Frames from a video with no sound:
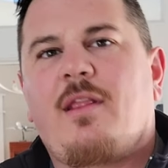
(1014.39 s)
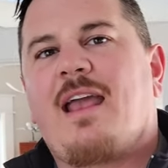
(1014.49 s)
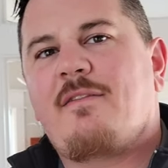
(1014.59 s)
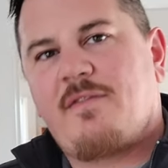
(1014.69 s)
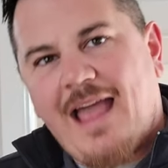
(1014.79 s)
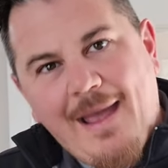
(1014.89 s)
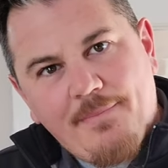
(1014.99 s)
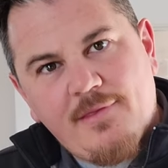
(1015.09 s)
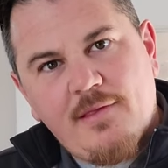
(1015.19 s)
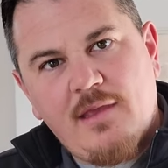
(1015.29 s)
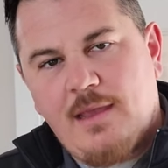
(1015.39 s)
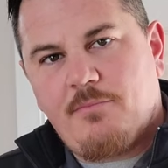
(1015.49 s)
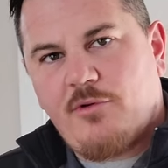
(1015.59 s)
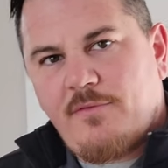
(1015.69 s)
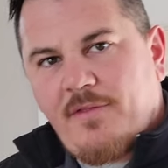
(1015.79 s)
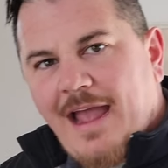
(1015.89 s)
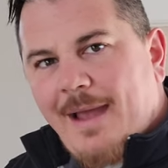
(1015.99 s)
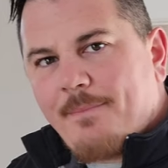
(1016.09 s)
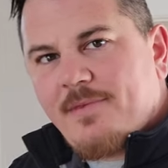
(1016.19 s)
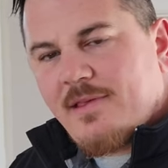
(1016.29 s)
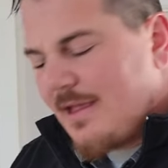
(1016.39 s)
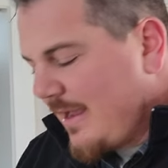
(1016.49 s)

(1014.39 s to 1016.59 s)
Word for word: like flaps, inboard flaps.